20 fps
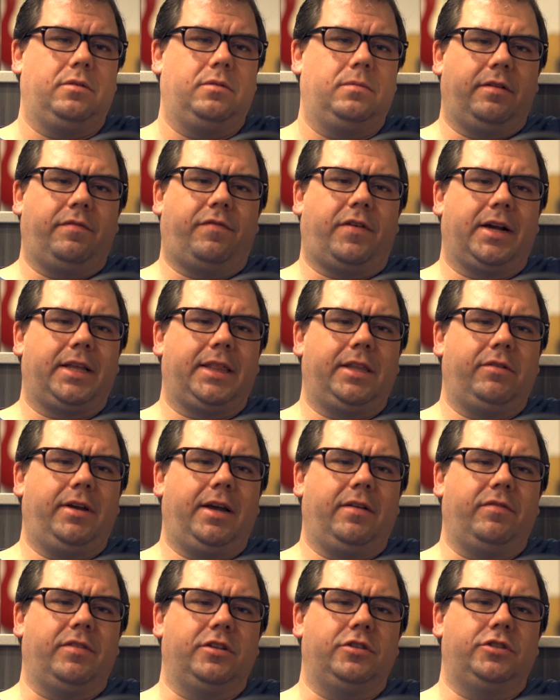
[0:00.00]
And then finally
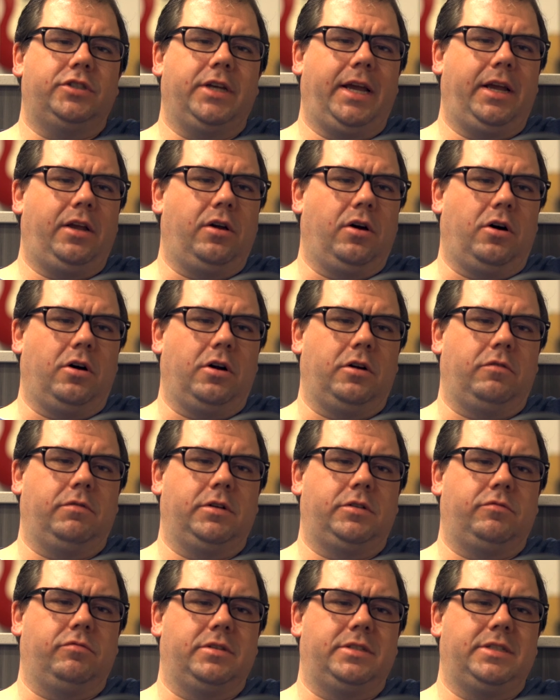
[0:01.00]
we have the J
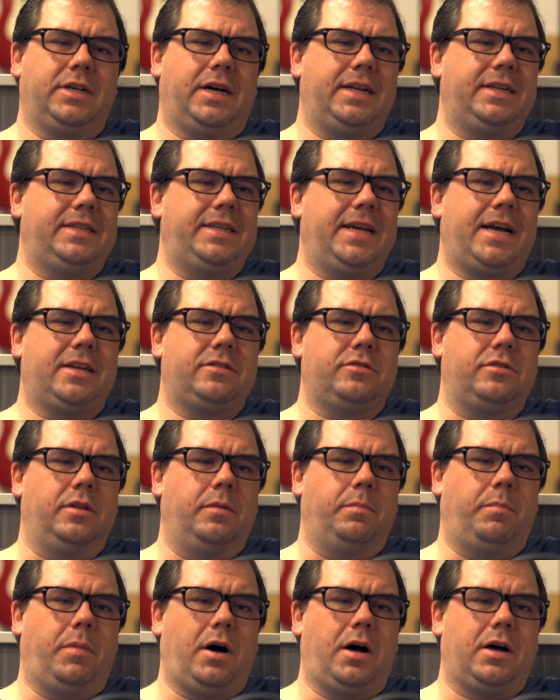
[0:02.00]
card, which was not attached
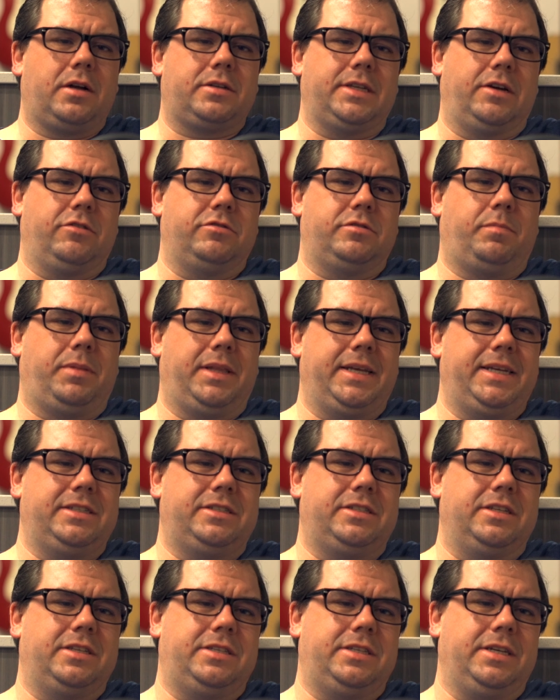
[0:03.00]
to the box. I was
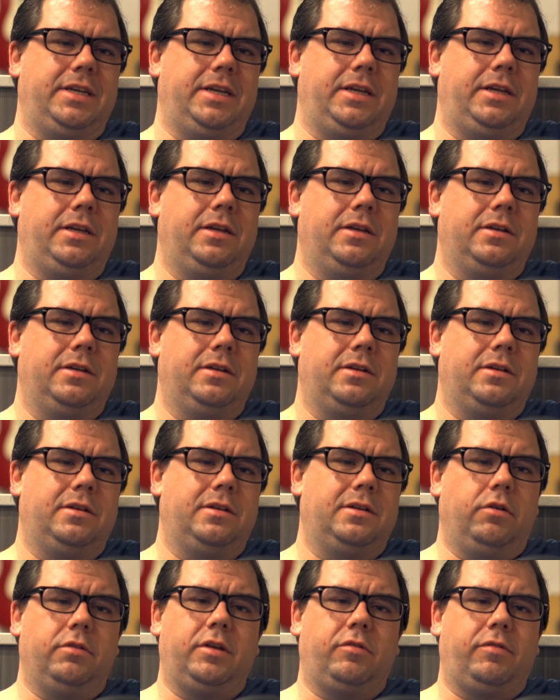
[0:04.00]
pleased to see.
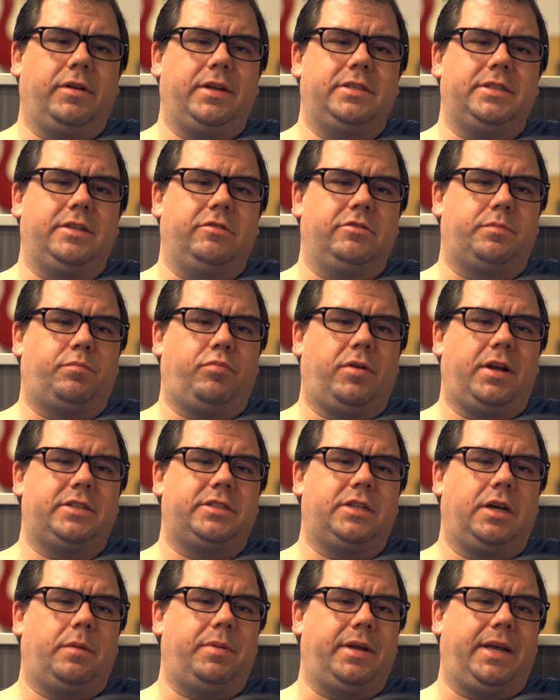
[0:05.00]
The only reason it was
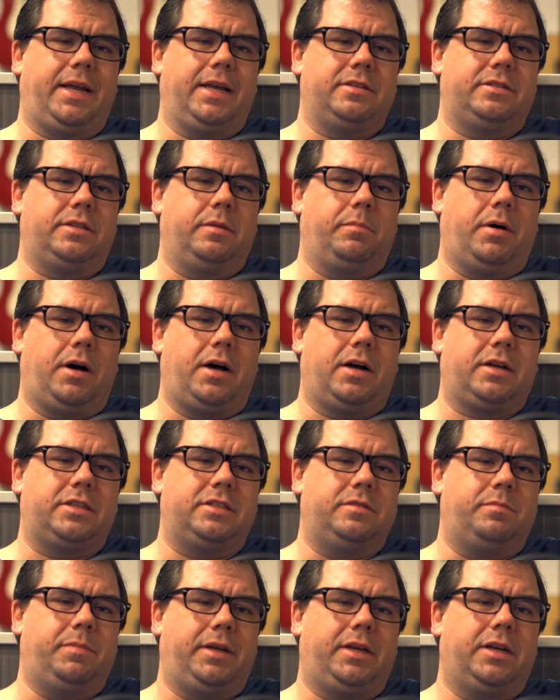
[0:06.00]
pressed up against the
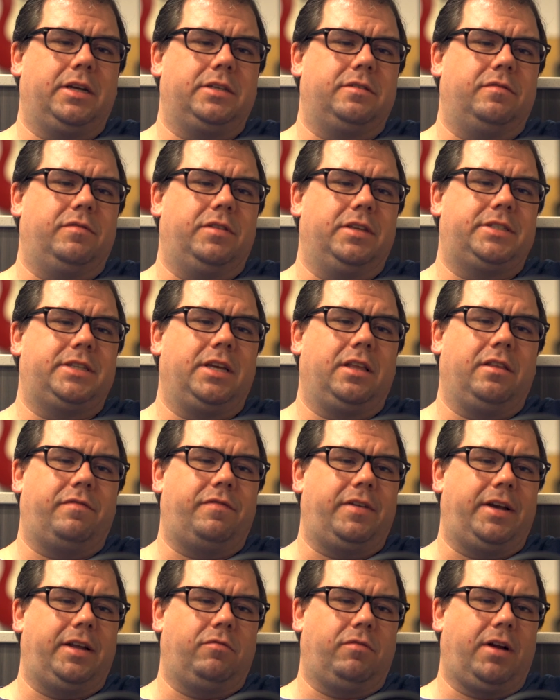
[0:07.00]
box is because of the
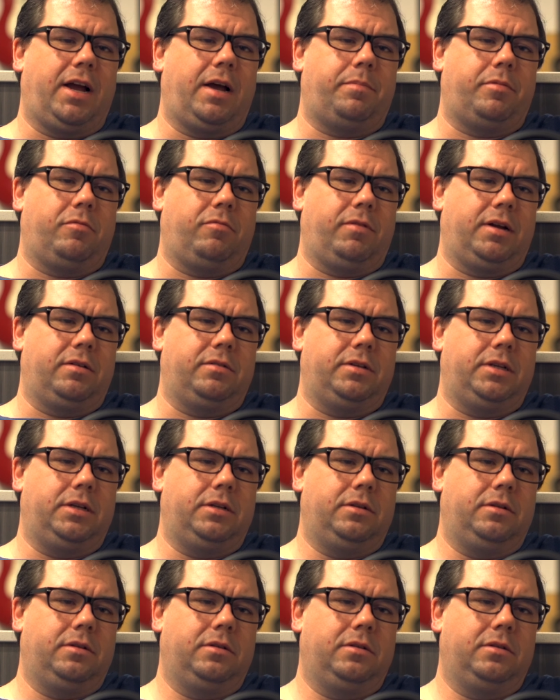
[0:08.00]
cellophane wrap around
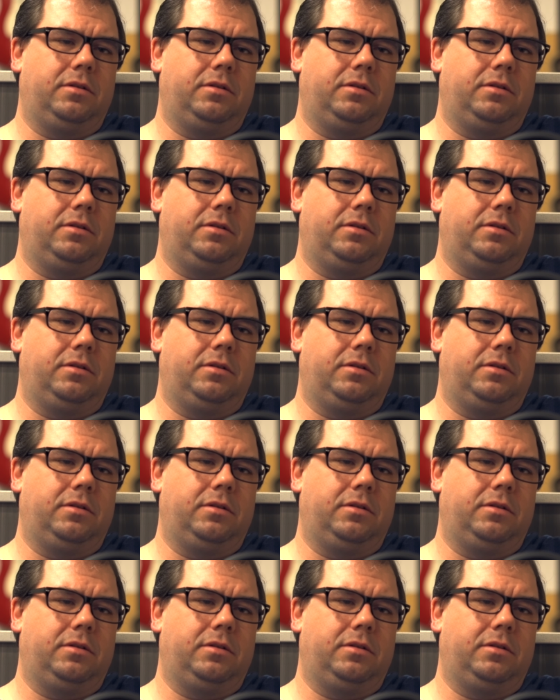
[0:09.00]
it.